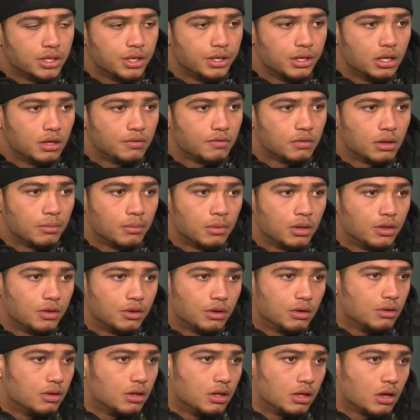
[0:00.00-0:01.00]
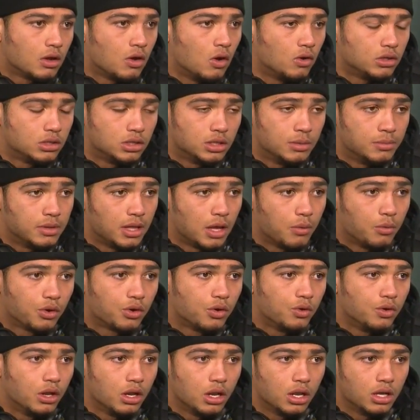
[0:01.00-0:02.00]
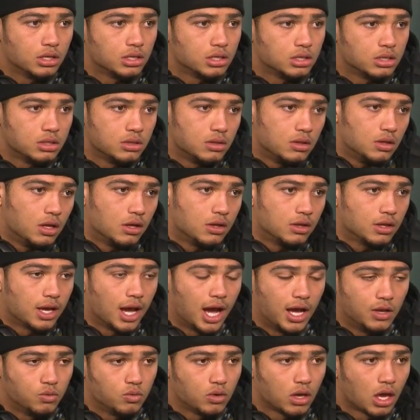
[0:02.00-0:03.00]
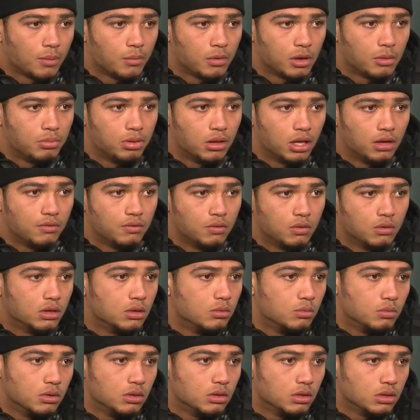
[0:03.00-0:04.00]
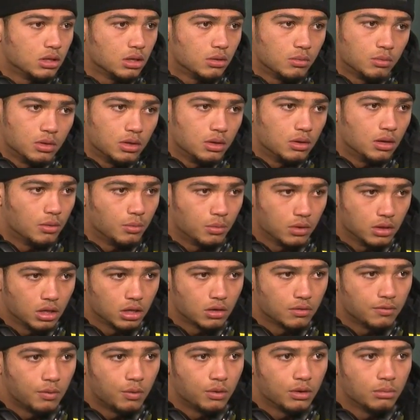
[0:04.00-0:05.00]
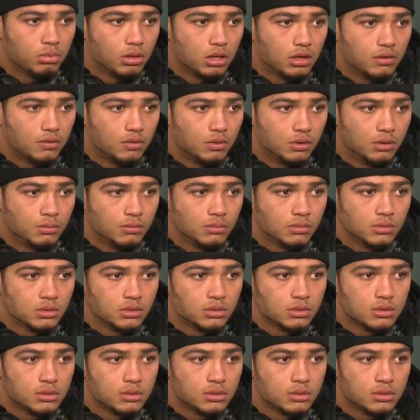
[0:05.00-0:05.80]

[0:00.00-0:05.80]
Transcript: Oh yeah, definitely. I mean, the, the coaches. I mean, they recruited us. the guys we came here to play for, and we and we and we're looking forward to play for them.